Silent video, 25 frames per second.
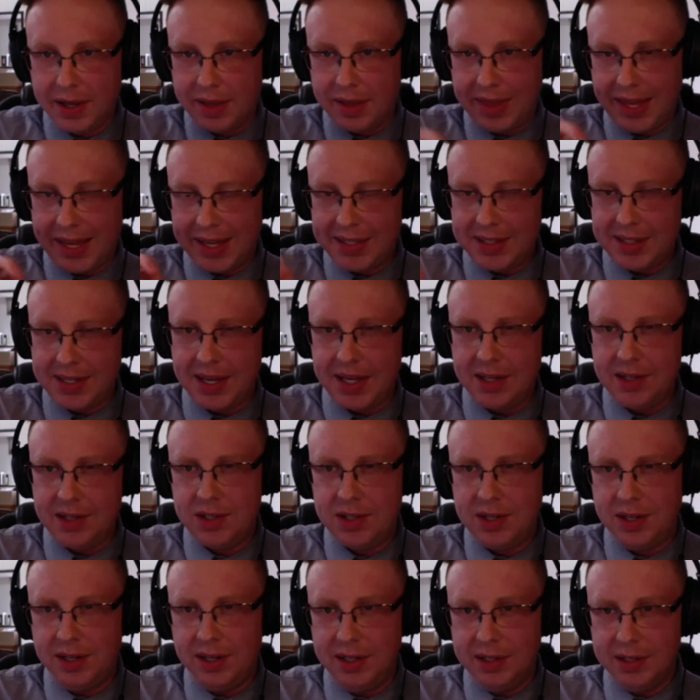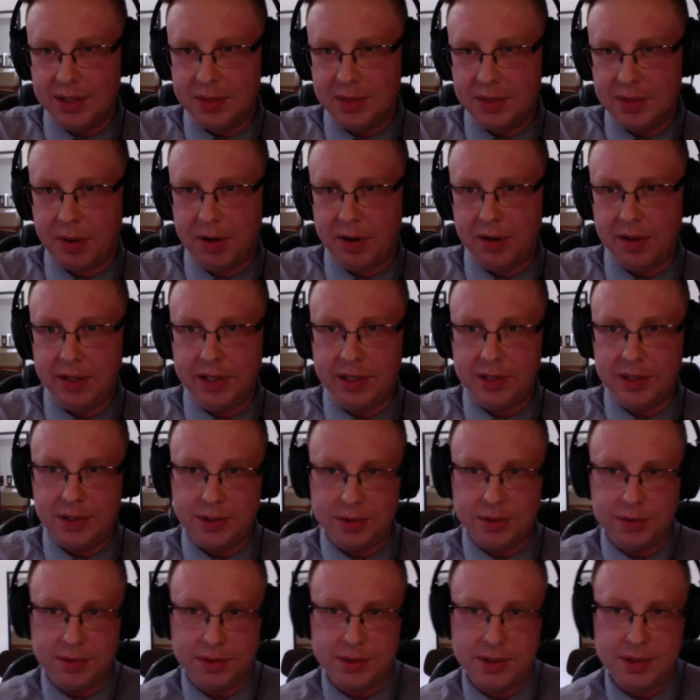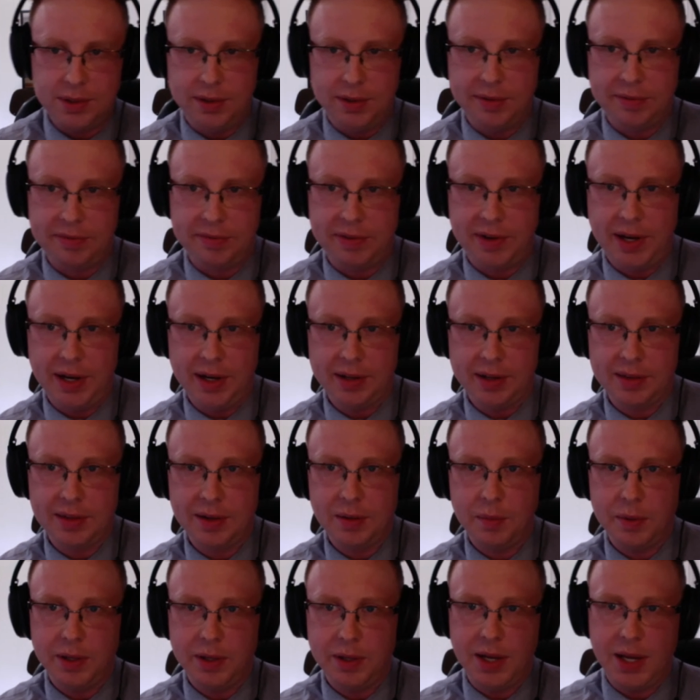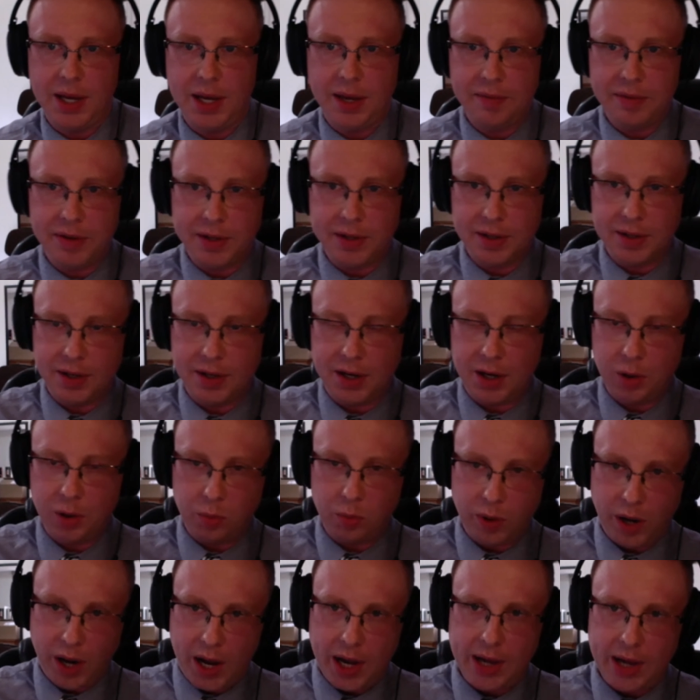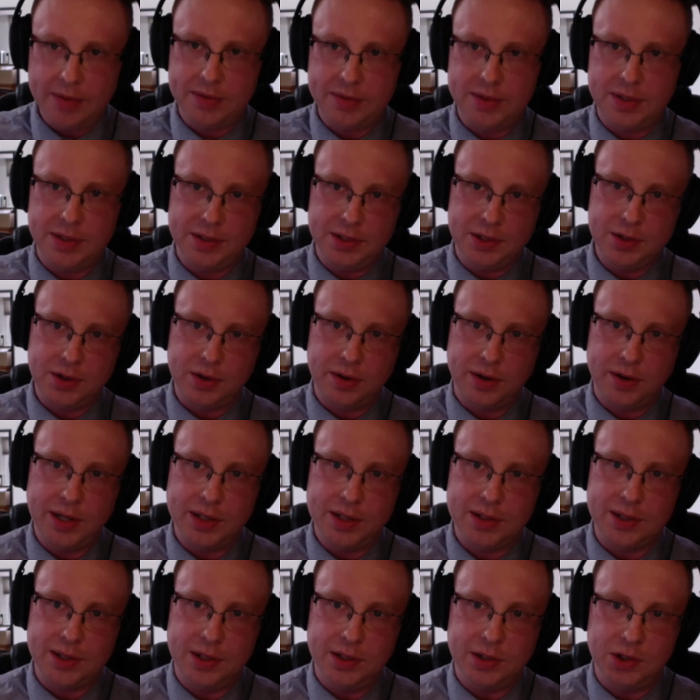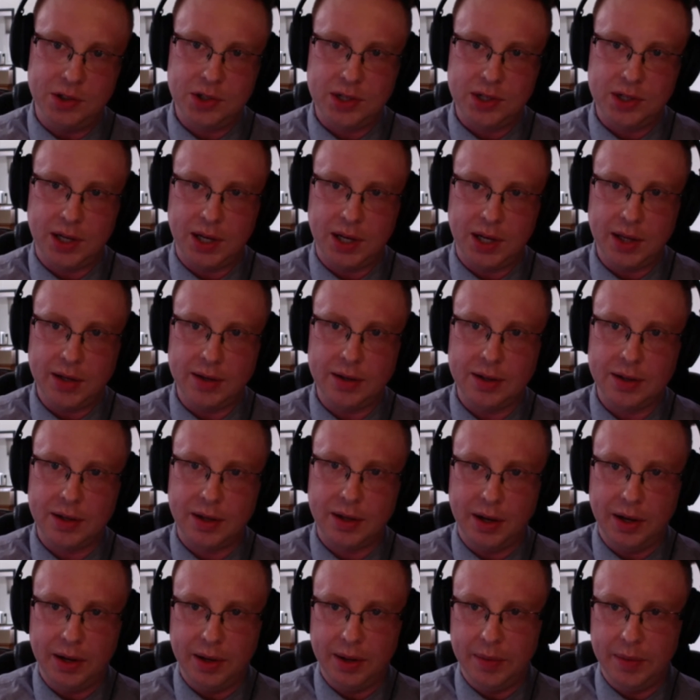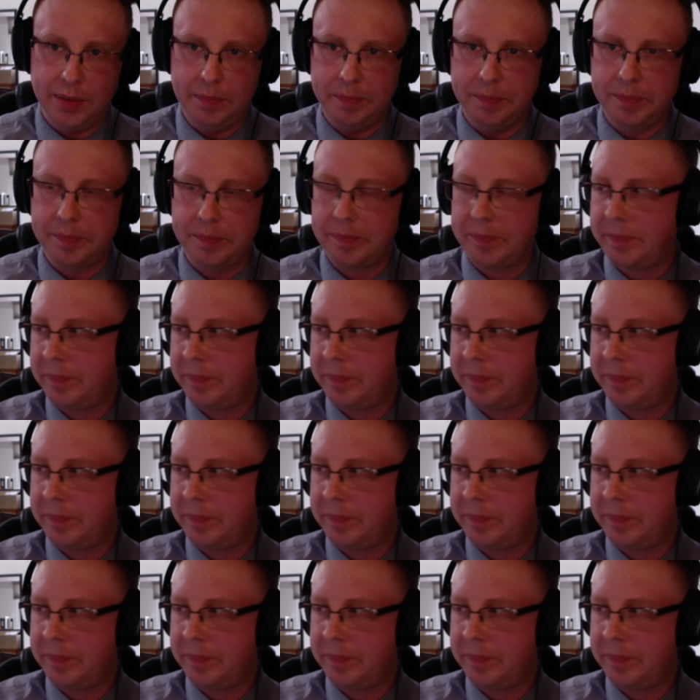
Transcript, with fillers: That tension is partly due to the fact that when Ava arrives in Theresienstadt, um,